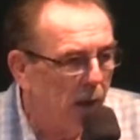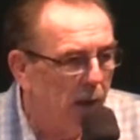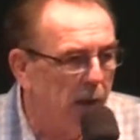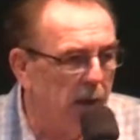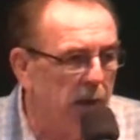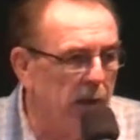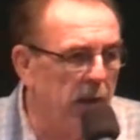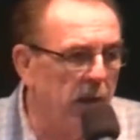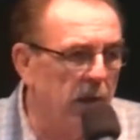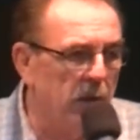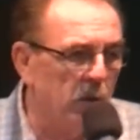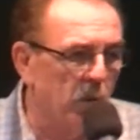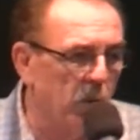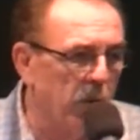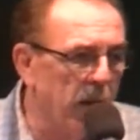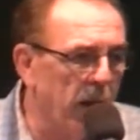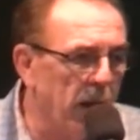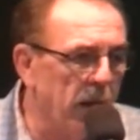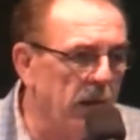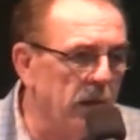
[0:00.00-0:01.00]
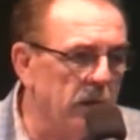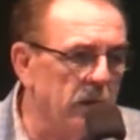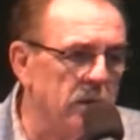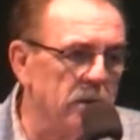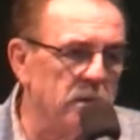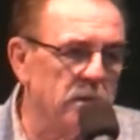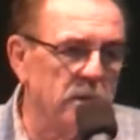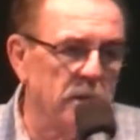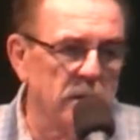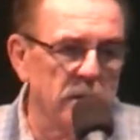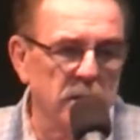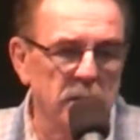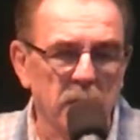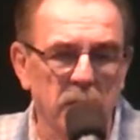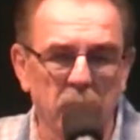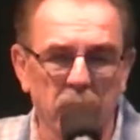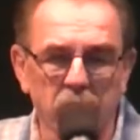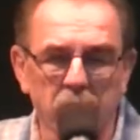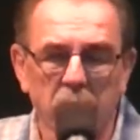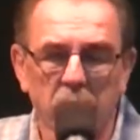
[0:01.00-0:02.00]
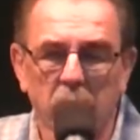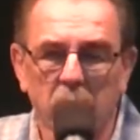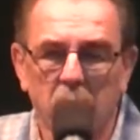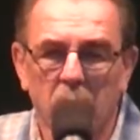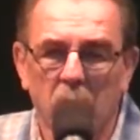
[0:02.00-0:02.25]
And he created a system